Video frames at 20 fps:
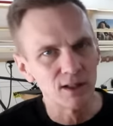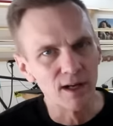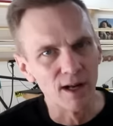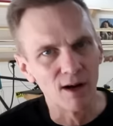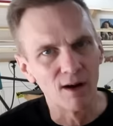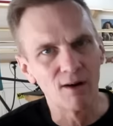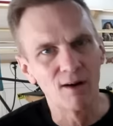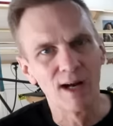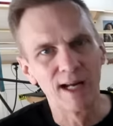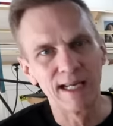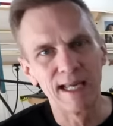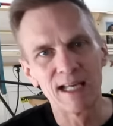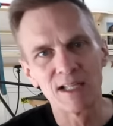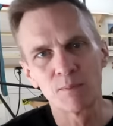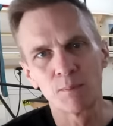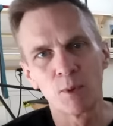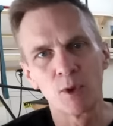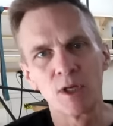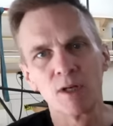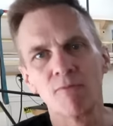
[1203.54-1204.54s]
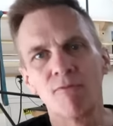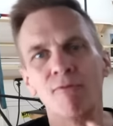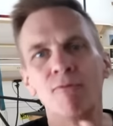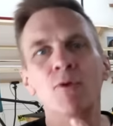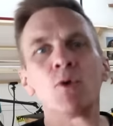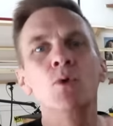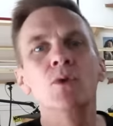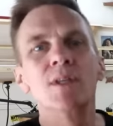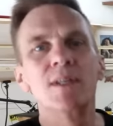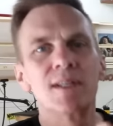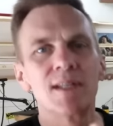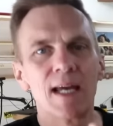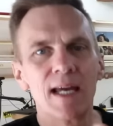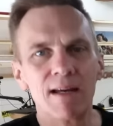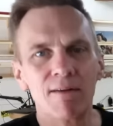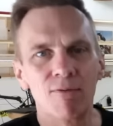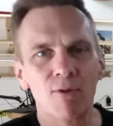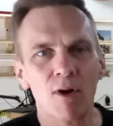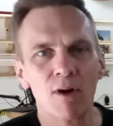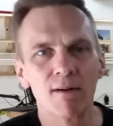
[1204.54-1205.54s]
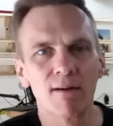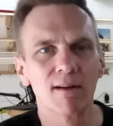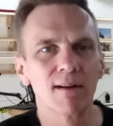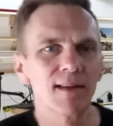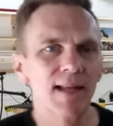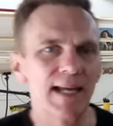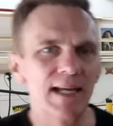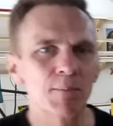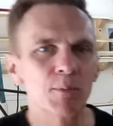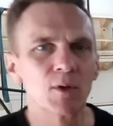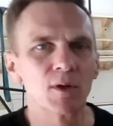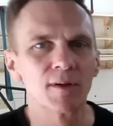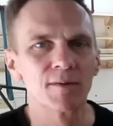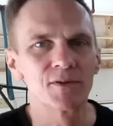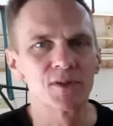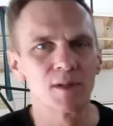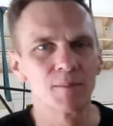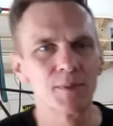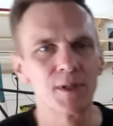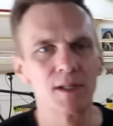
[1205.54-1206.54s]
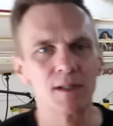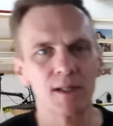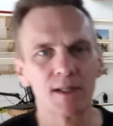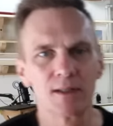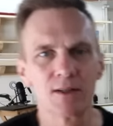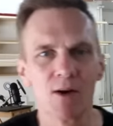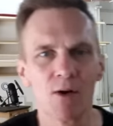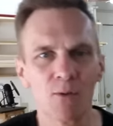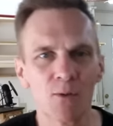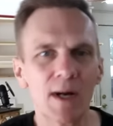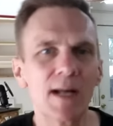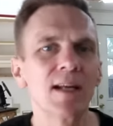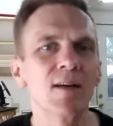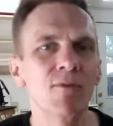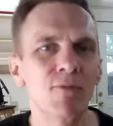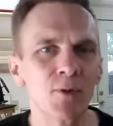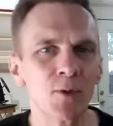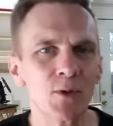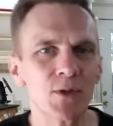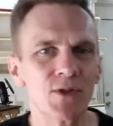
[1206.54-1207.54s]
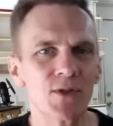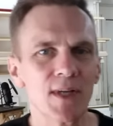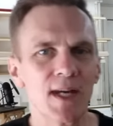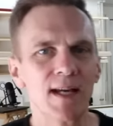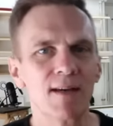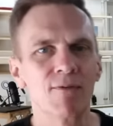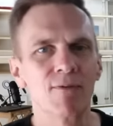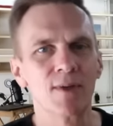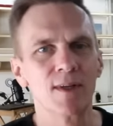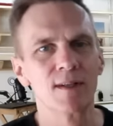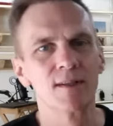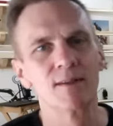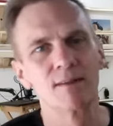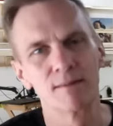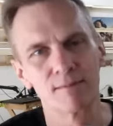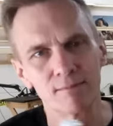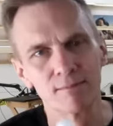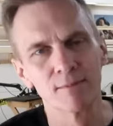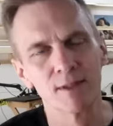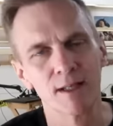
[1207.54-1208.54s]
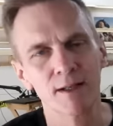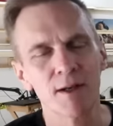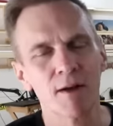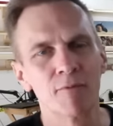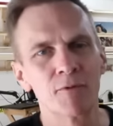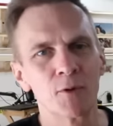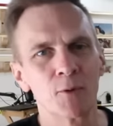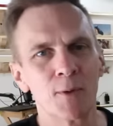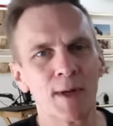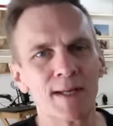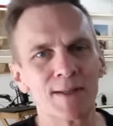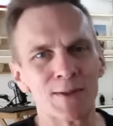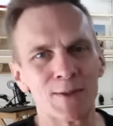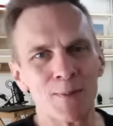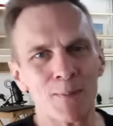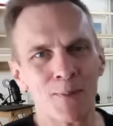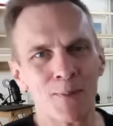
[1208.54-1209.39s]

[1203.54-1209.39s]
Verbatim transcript: you know, I guess putting food safe on a label of something that's already food safe is enough to raise the